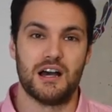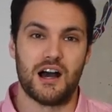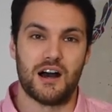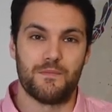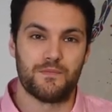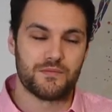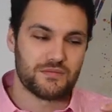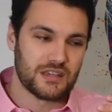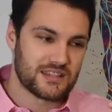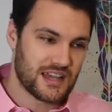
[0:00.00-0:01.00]
Um,
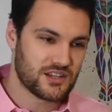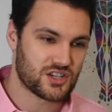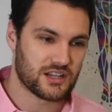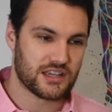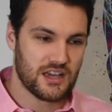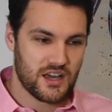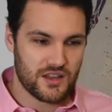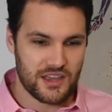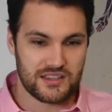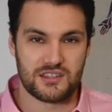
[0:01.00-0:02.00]
essentially
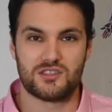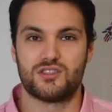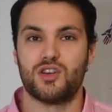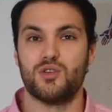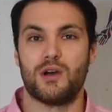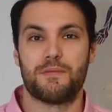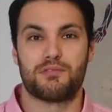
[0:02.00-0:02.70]
there's this two-way